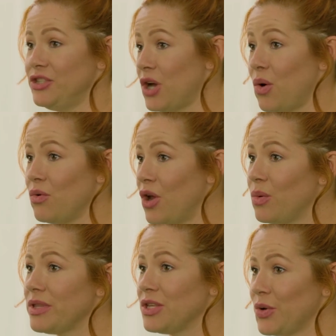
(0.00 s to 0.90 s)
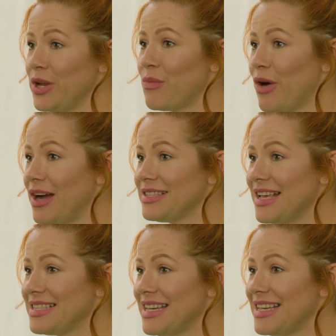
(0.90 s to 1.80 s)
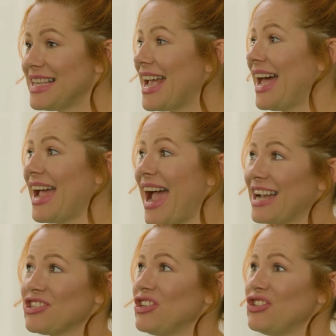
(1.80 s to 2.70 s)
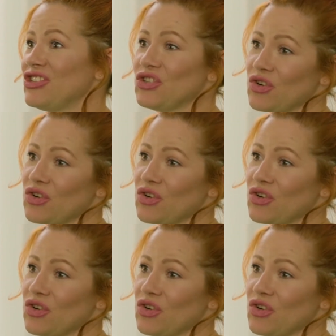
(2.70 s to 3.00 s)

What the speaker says: don't know what the screening process is, and I actually just